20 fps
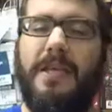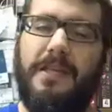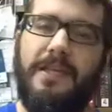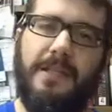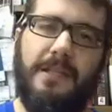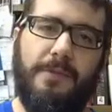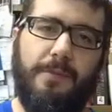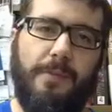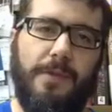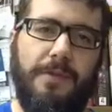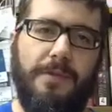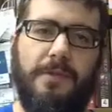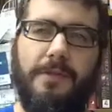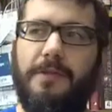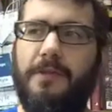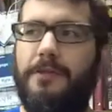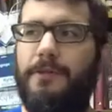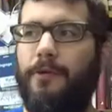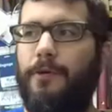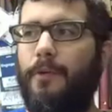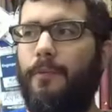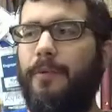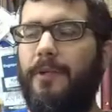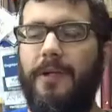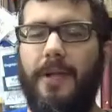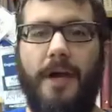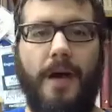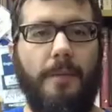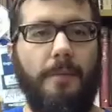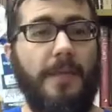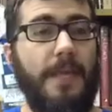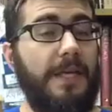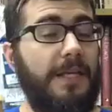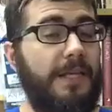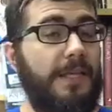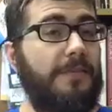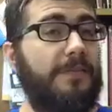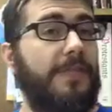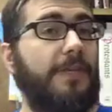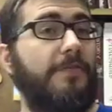Yes, businesses are opening up.
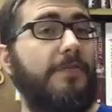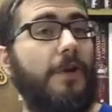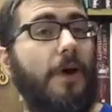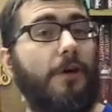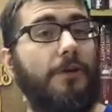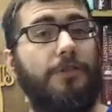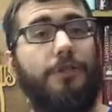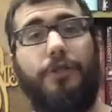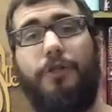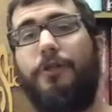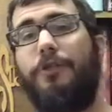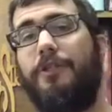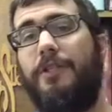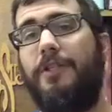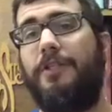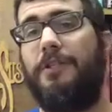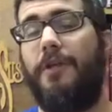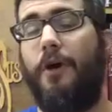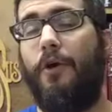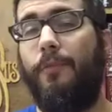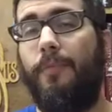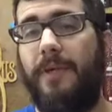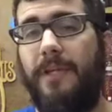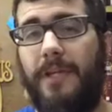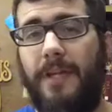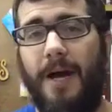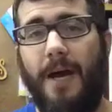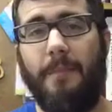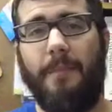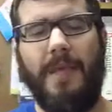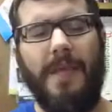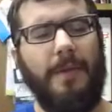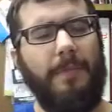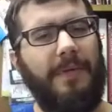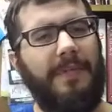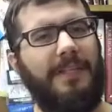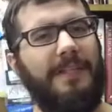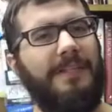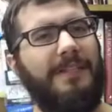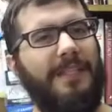Yes, even our churches opening up.
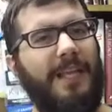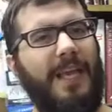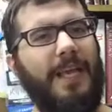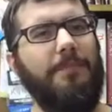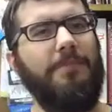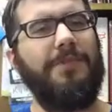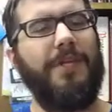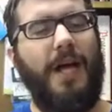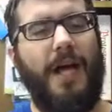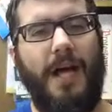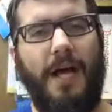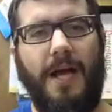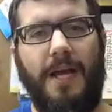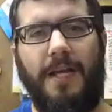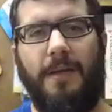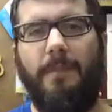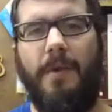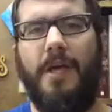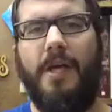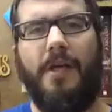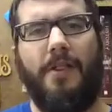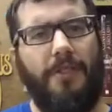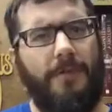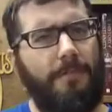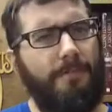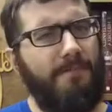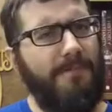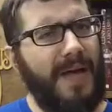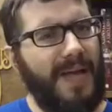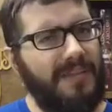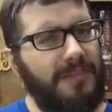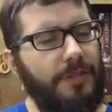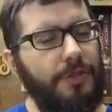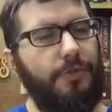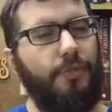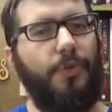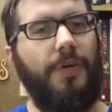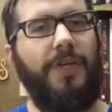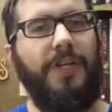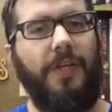At the same time, the
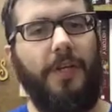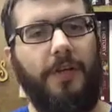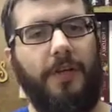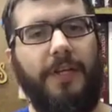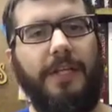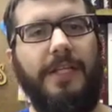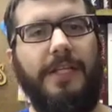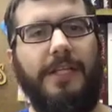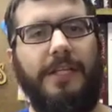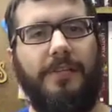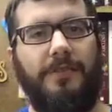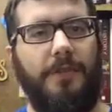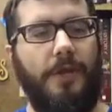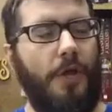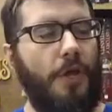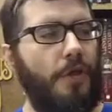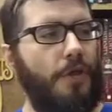message we're hearing is